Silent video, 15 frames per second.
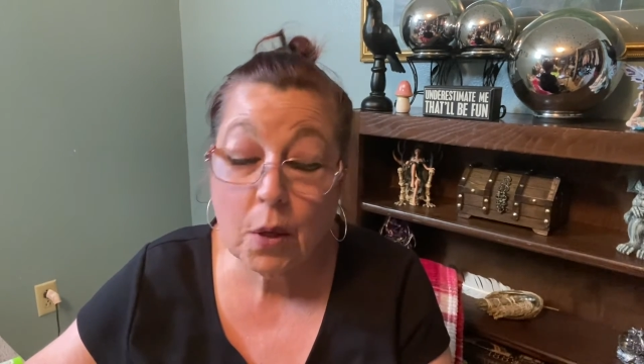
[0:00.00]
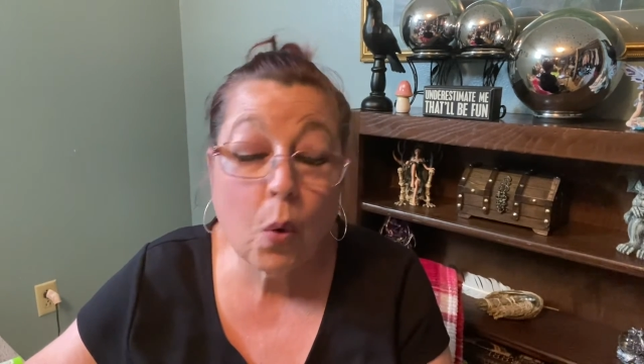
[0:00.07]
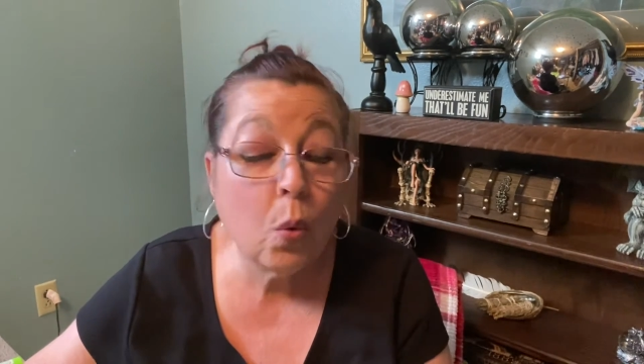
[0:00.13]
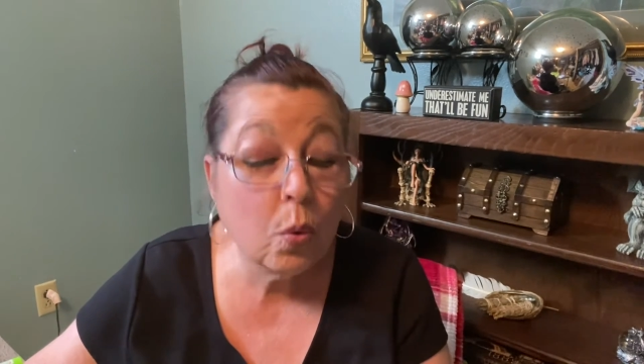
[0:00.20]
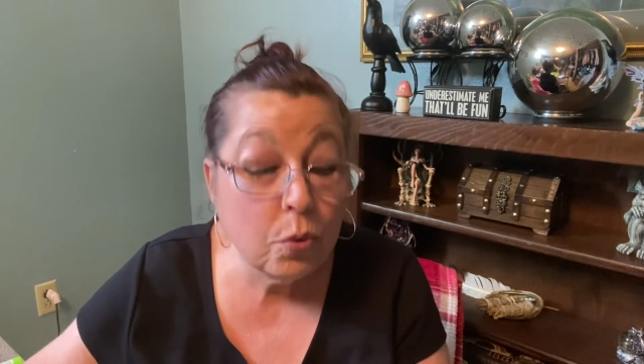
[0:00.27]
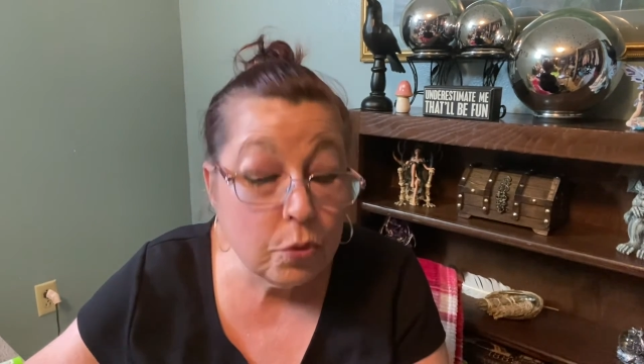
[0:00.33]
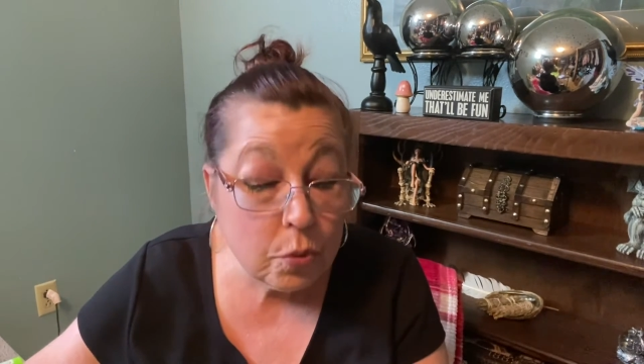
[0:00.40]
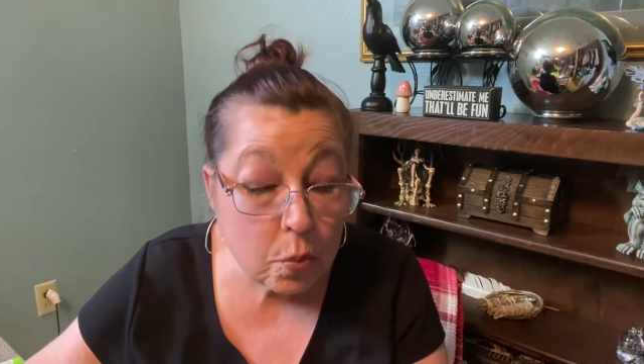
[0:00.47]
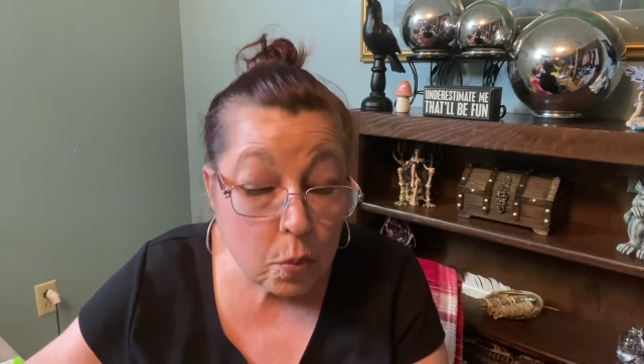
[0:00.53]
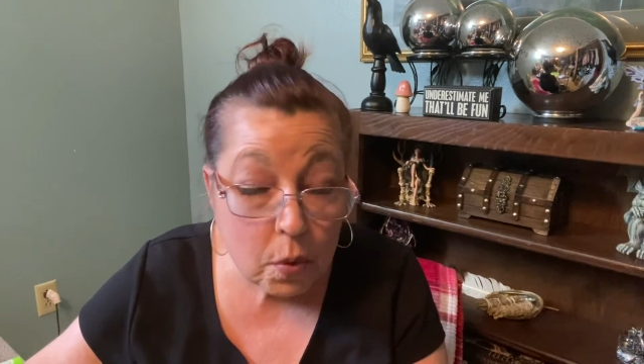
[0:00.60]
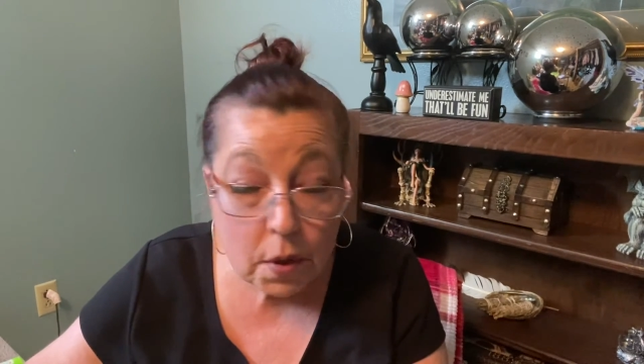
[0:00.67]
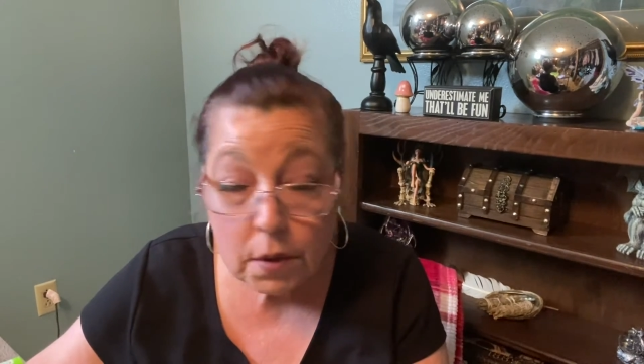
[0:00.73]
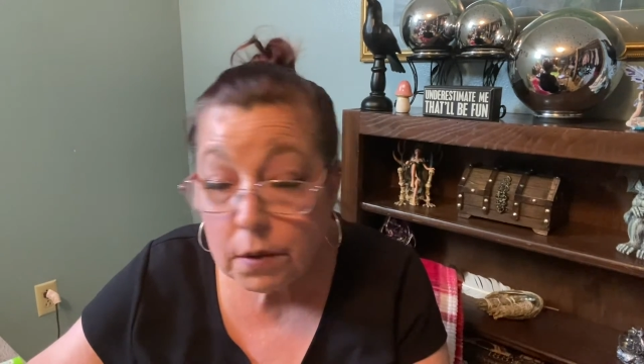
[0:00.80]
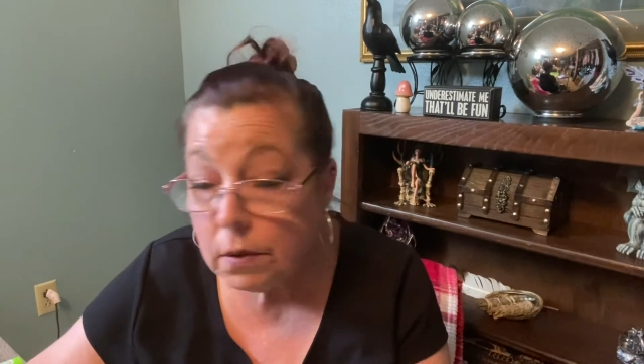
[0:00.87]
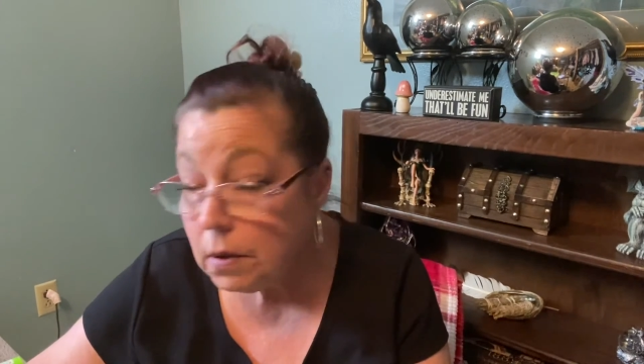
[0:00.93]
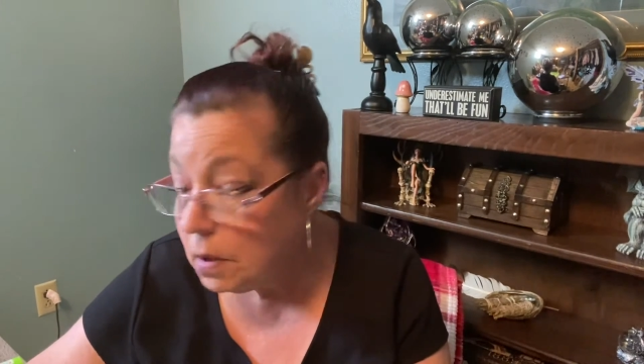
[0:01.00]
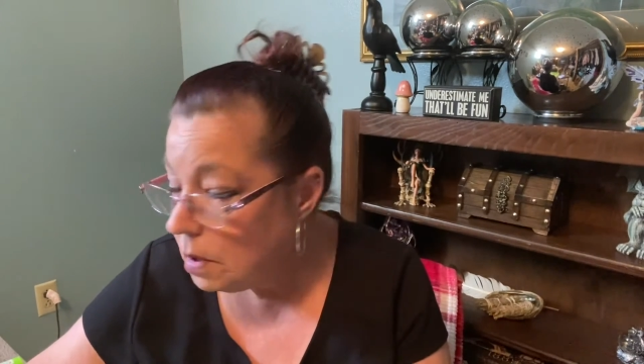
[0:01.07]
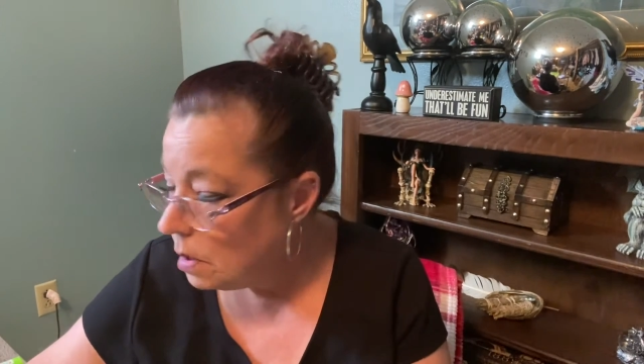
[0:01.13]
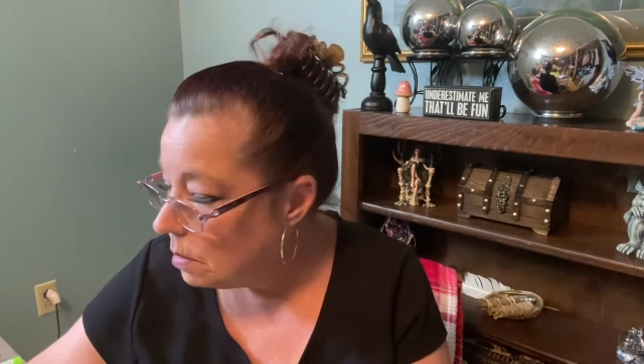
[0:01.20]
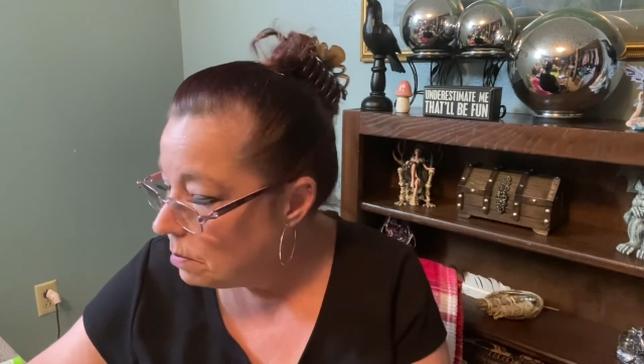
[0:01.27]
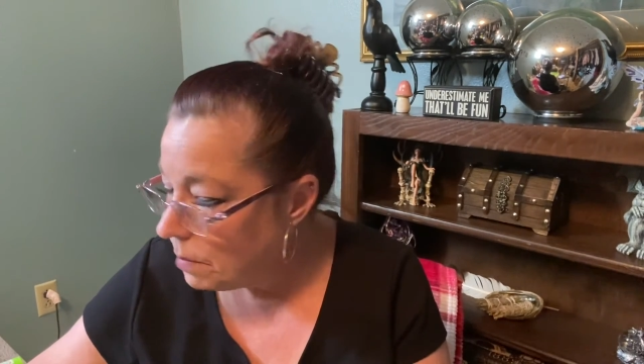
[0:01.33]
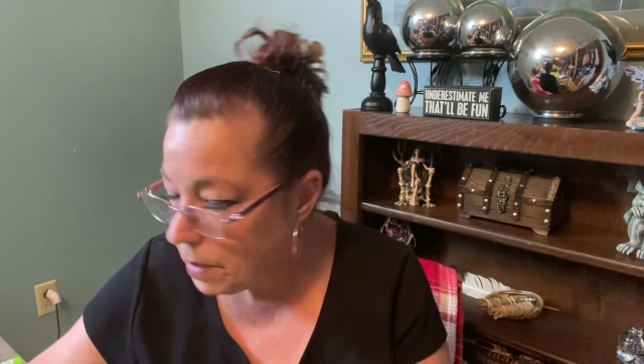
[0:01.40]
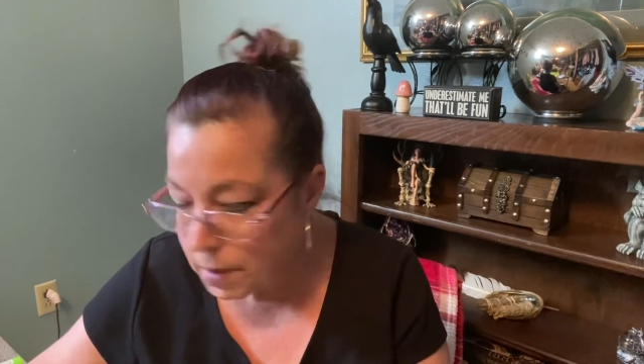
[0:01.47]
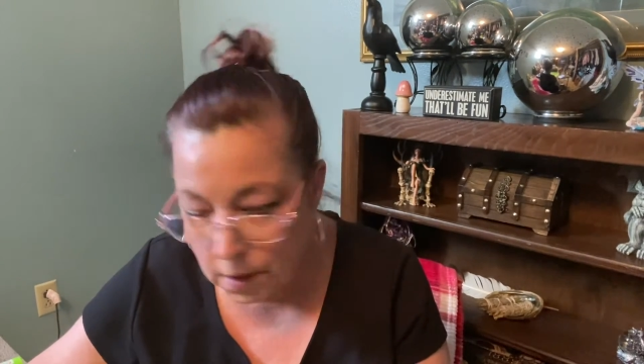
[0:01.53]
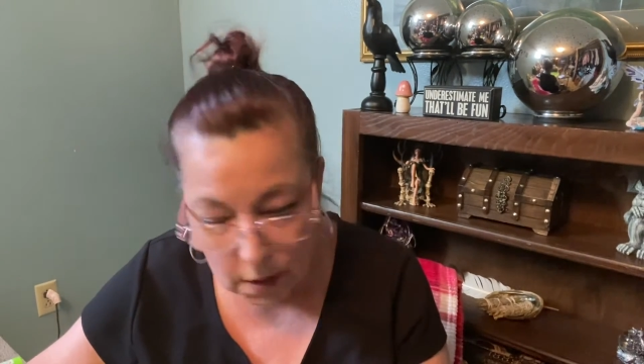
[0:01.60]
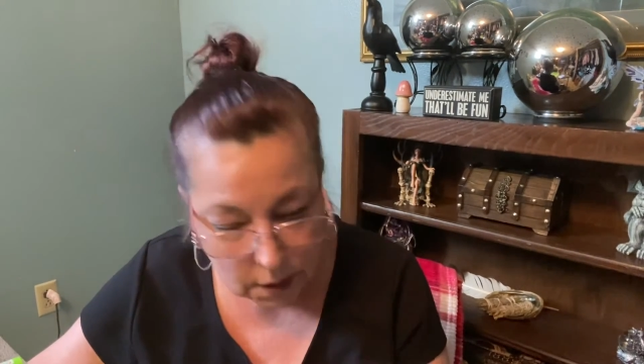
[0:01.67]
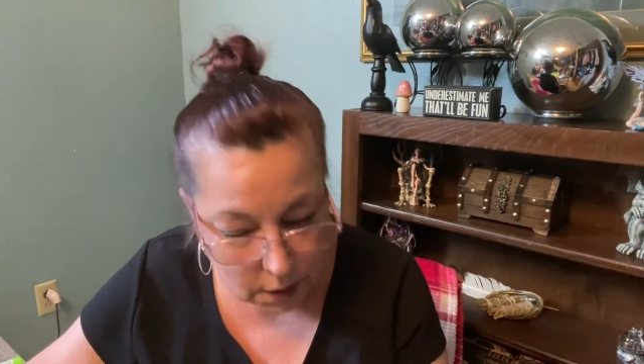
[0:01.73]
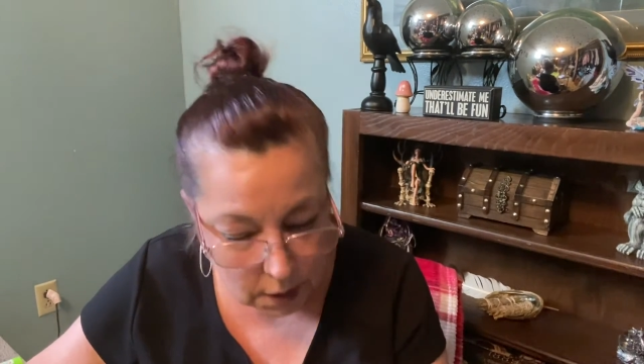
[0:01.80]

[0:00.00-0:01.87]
older one, but not the